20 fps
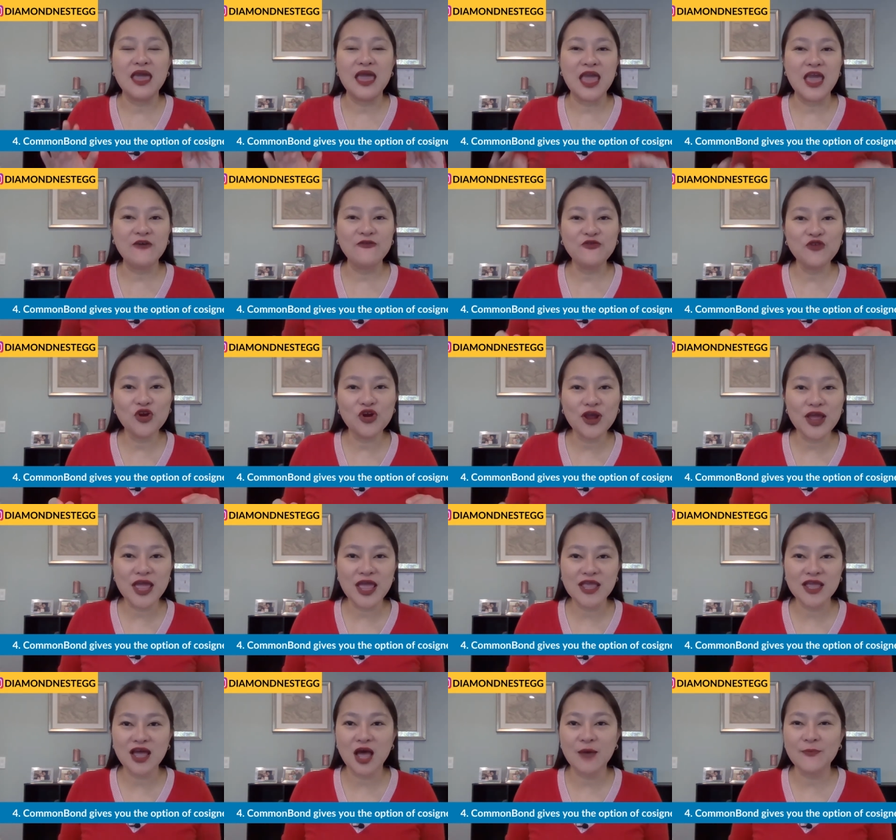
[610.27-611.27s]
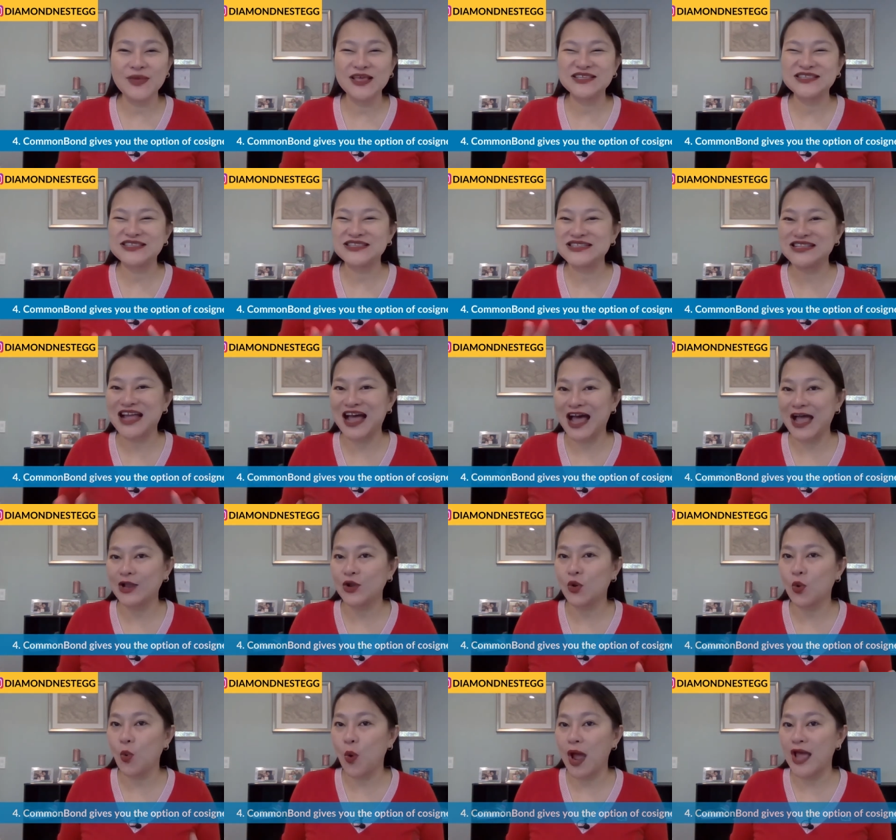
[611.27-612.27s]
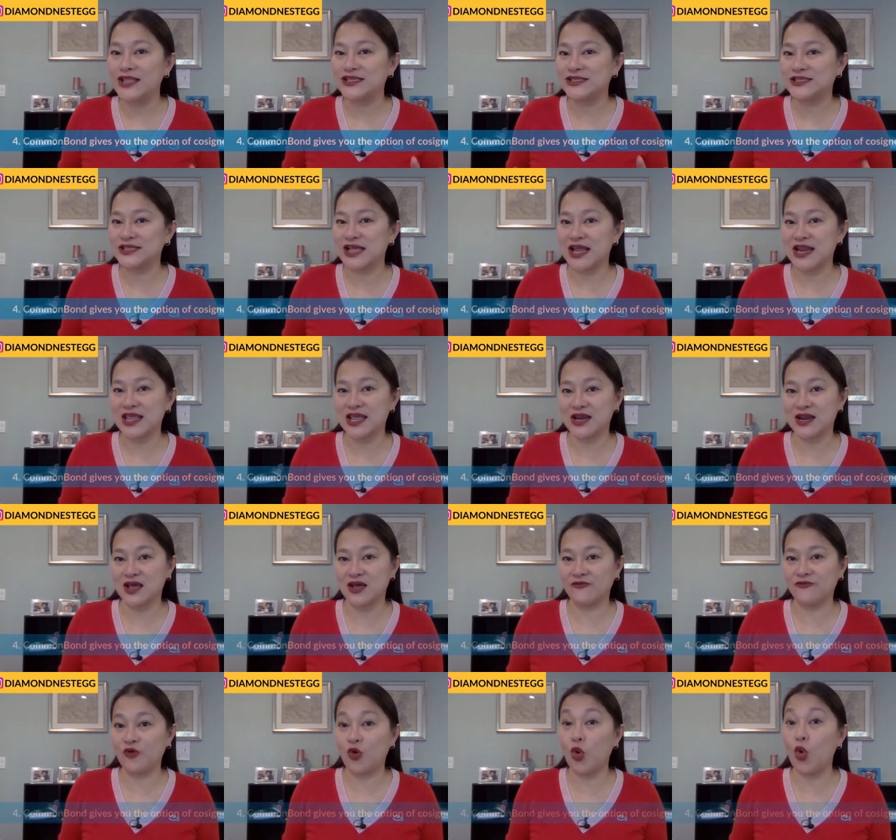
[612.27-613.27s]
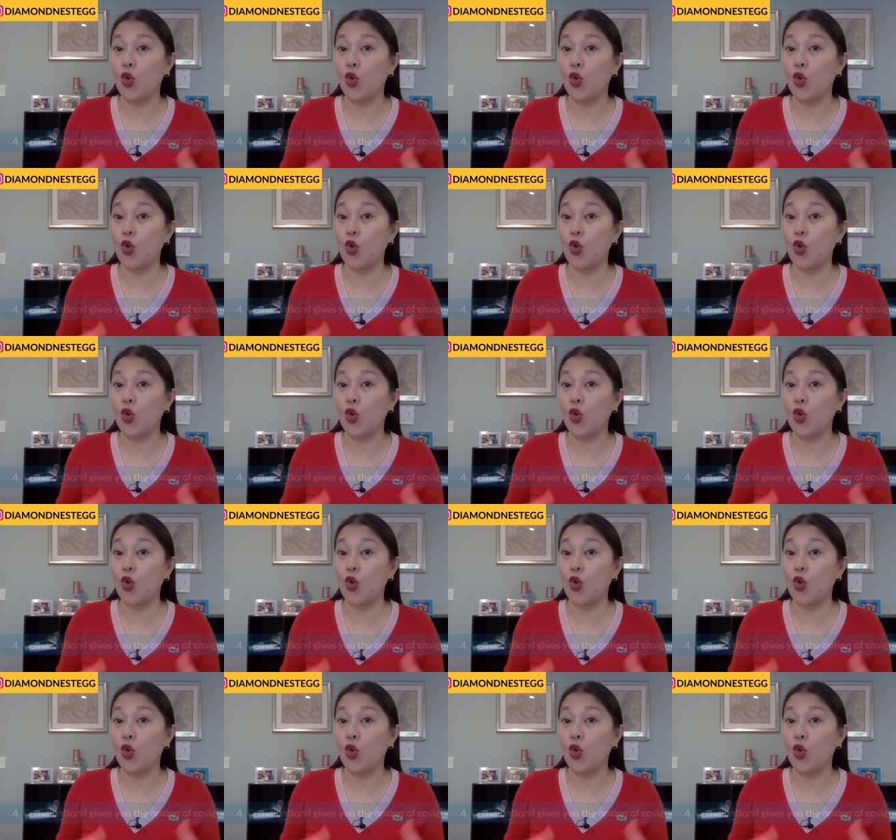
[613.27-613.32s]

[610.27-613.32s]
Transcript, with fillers: If your income is not quite steady enough